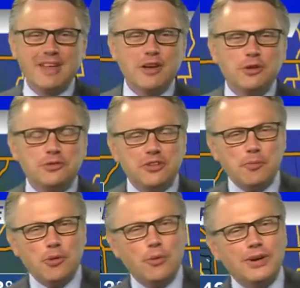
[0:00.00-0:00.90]
Who slept
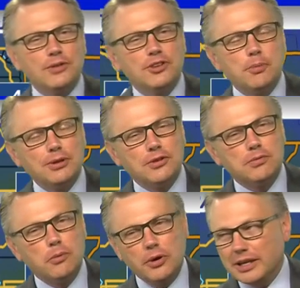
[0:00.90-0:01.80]
with the windows open this
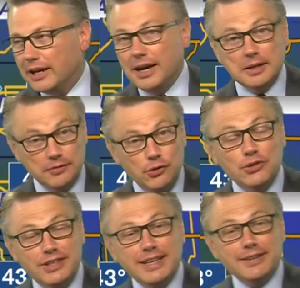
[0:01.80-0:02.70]
morning? Uh, if you
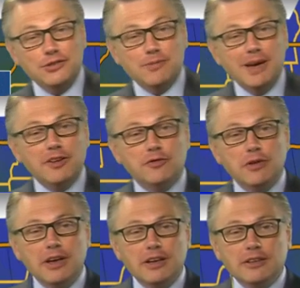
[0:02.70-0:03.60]
did, you may have
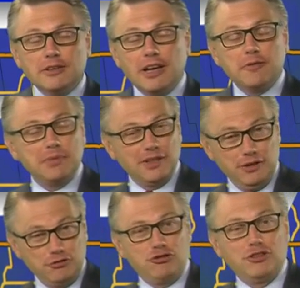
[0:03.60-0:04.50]
been a
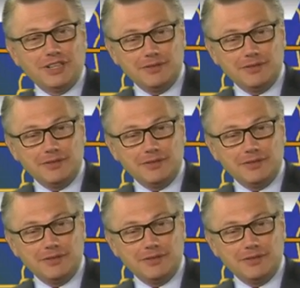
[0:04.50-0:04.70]
little chilly.